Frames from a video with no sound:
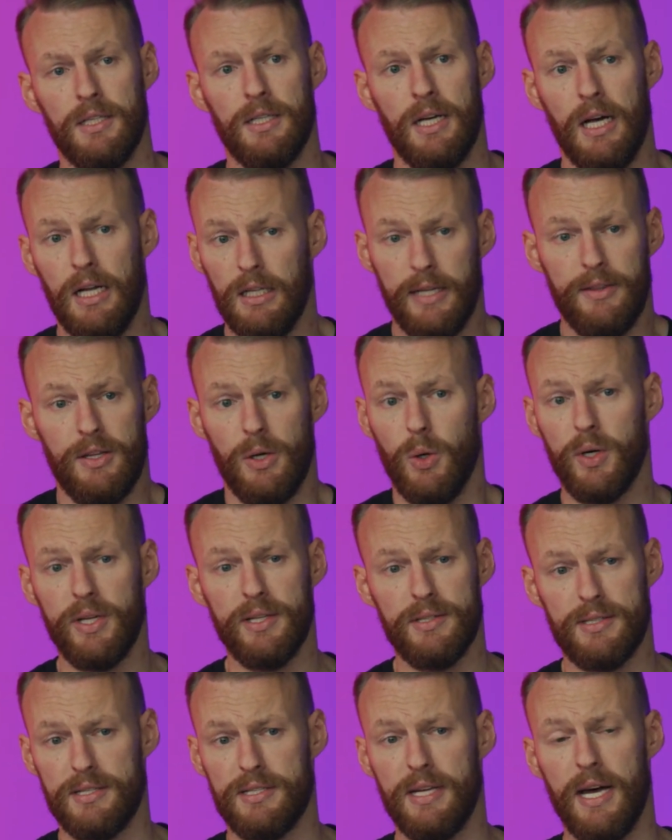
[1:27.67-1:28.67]
I'll let the
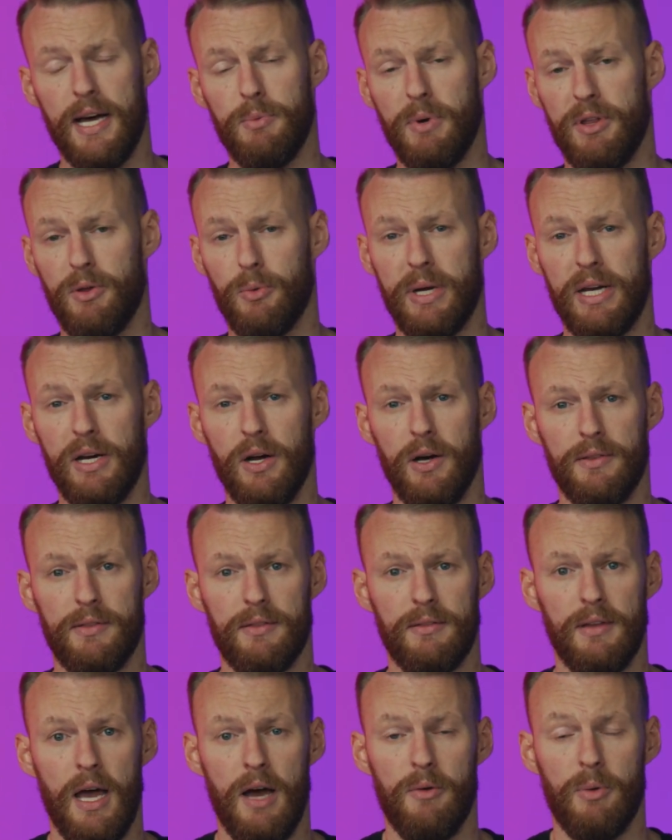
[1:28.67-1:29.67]
audience decide whether or
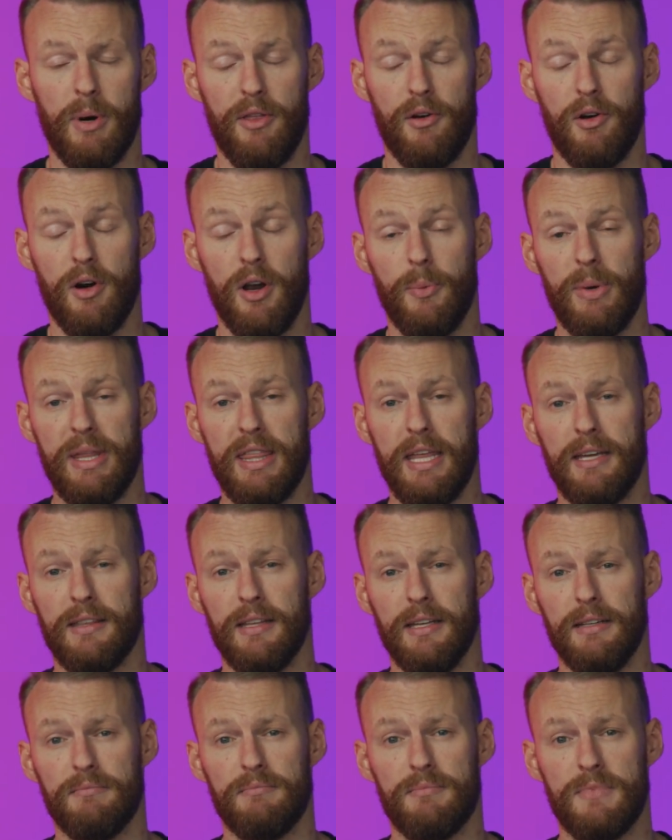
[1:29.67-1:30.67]
not we think
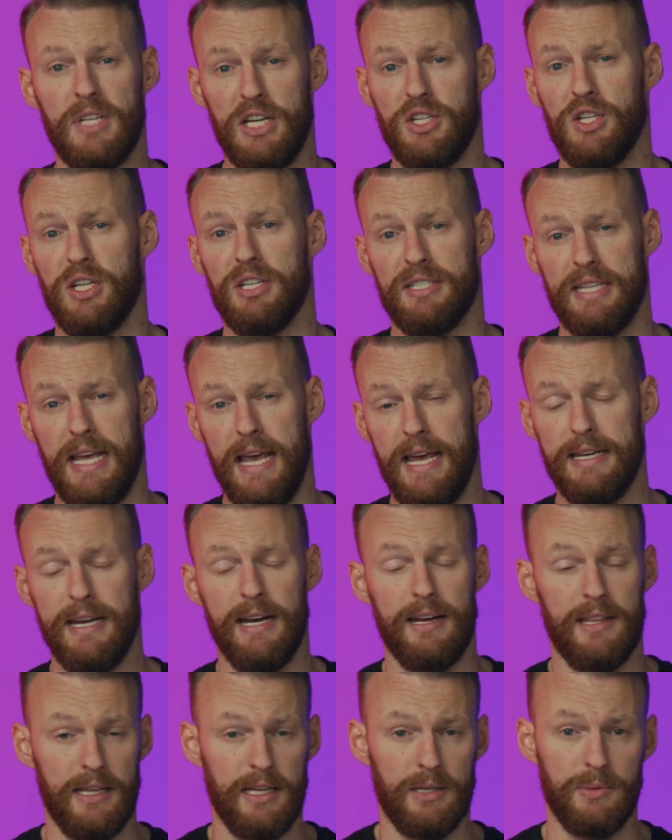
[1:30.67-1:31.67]
that teaching sand how
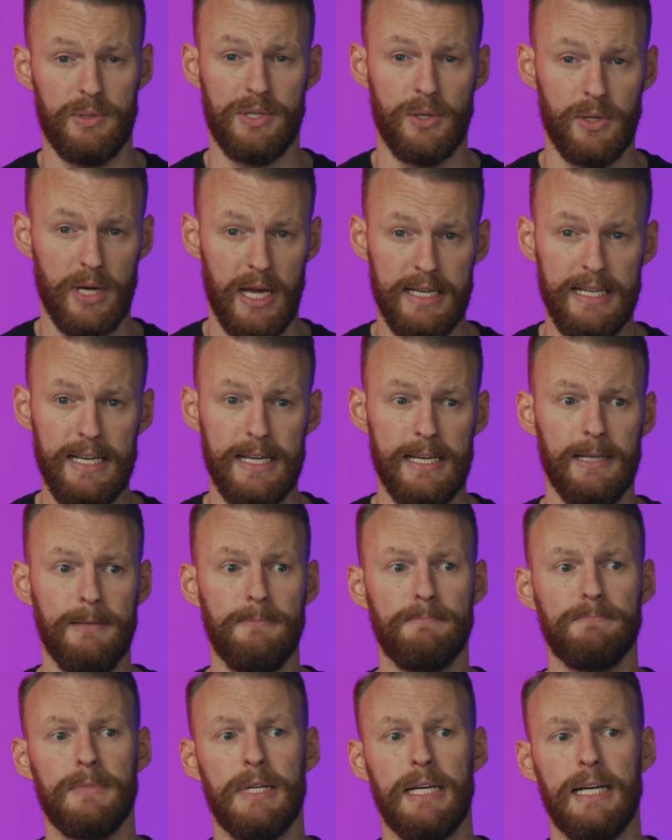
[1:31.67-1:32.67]
to think was a good idea,
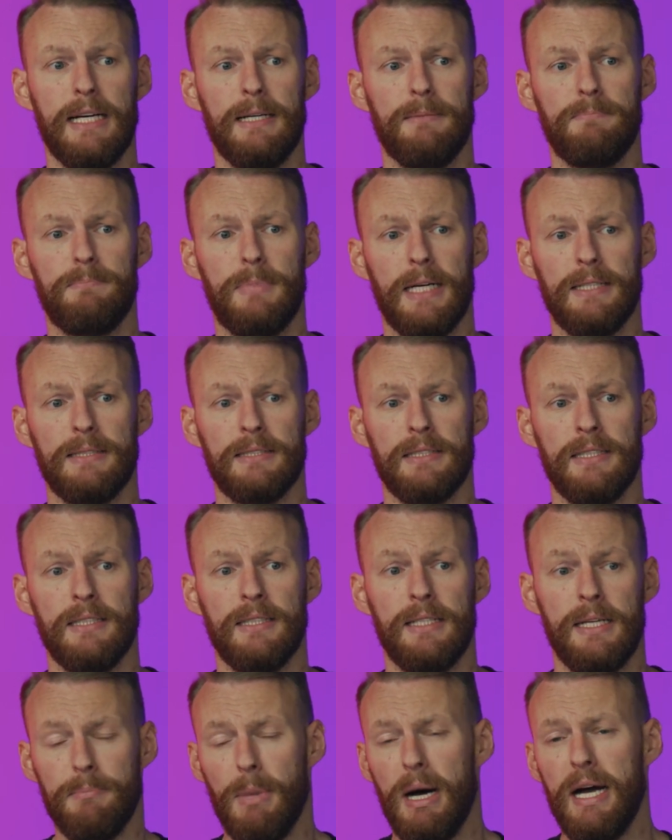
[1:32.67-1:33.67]
but
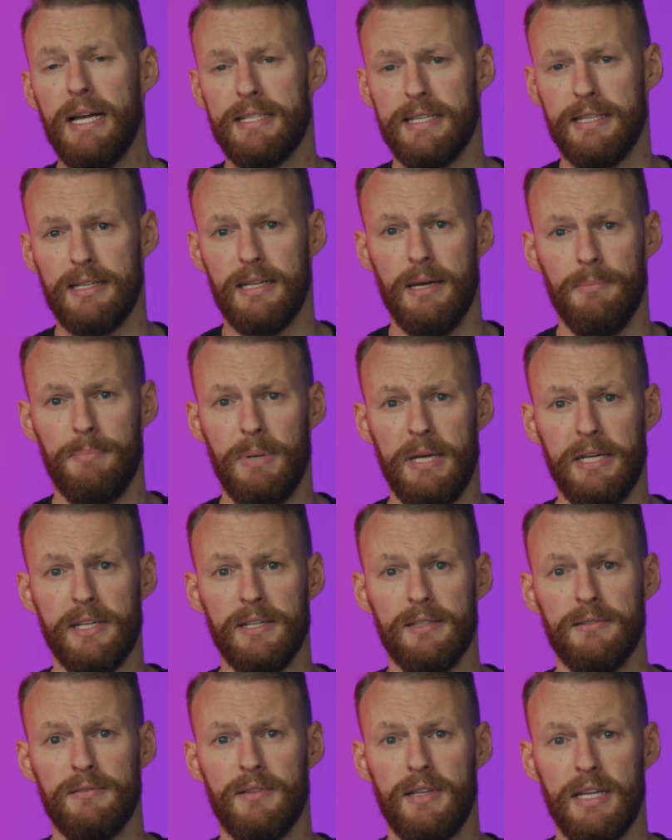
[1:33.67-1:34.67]
in my
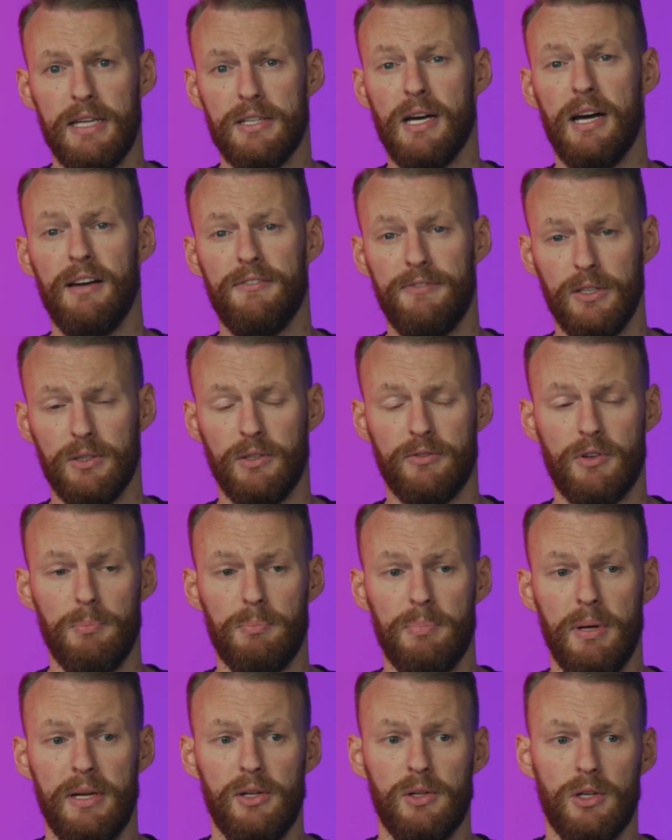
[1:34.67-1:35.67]
opinion, the entire field of
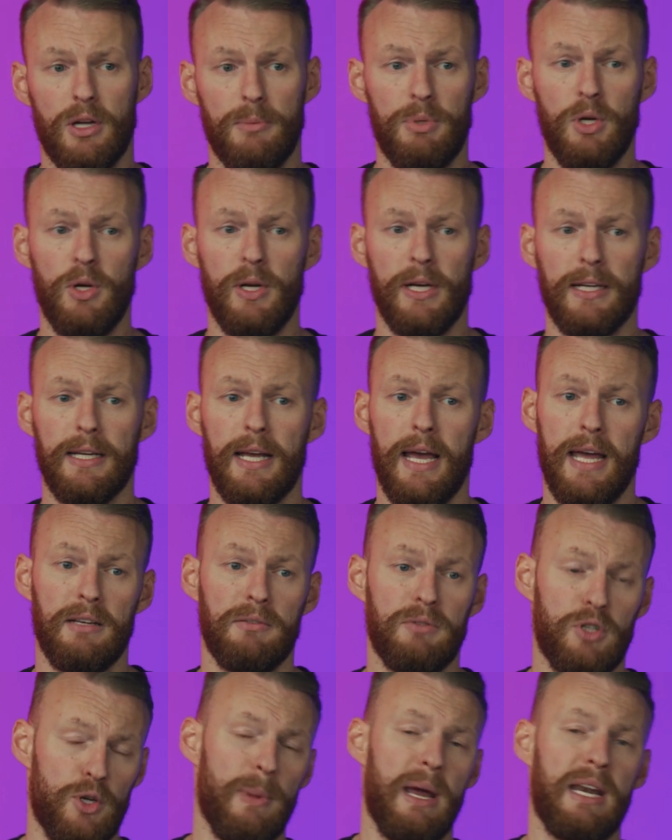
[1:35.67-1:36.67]
computing
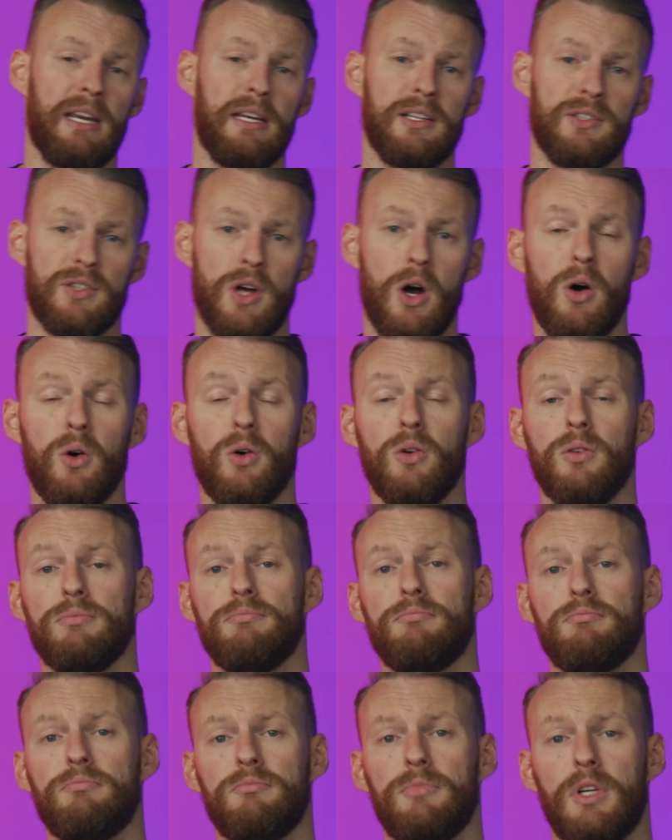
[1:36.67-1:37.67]
and humanity as a whole
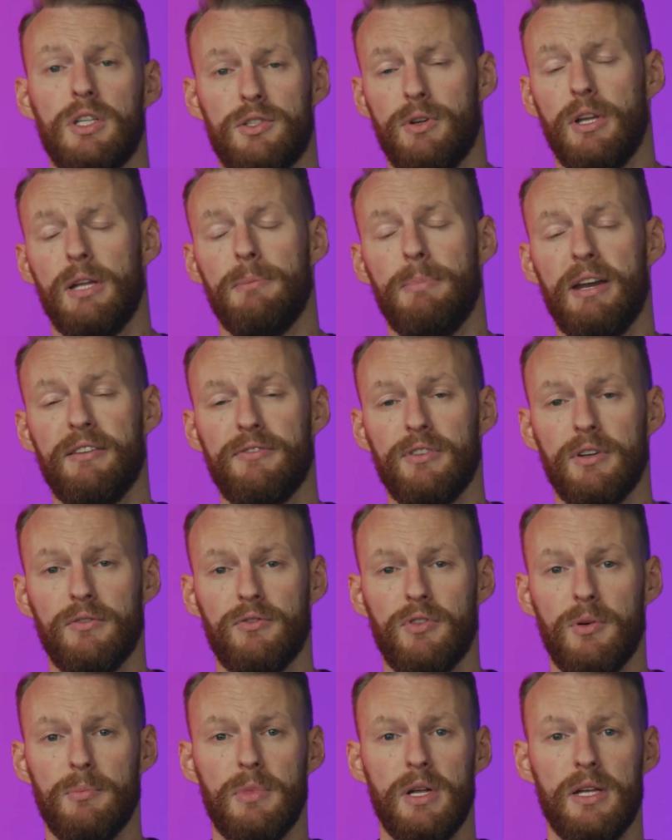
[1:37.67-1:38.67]
has really benefited
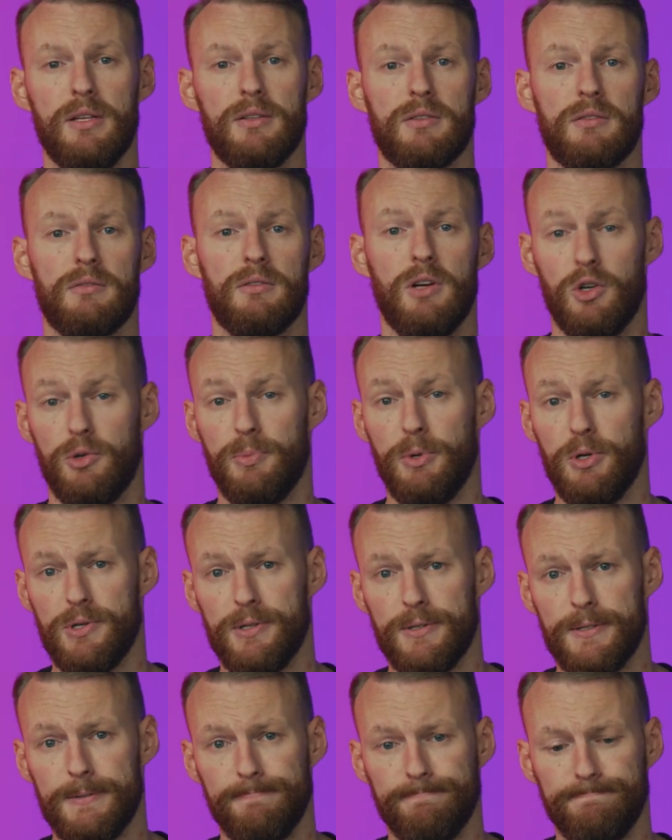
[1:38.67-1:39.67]
from his
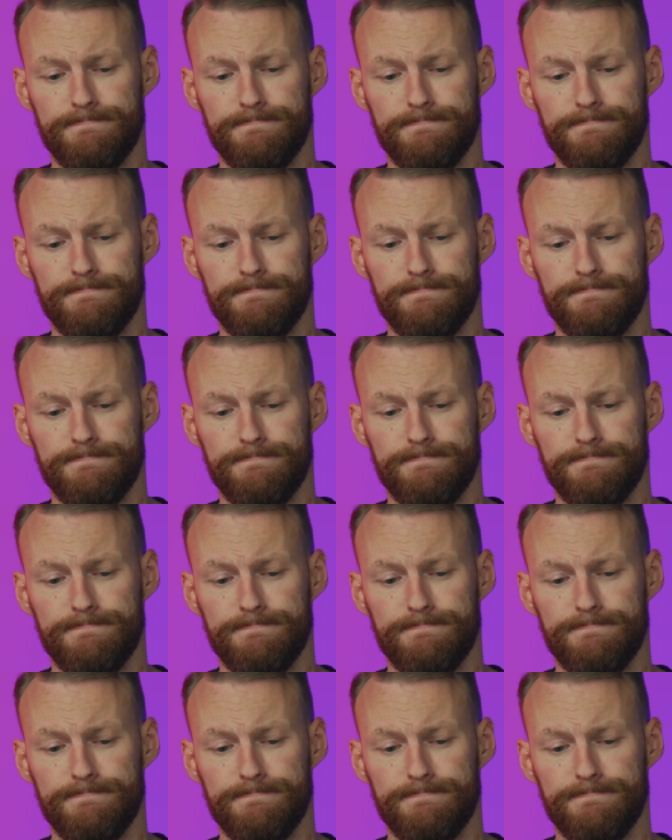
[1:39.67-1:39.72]
contributions.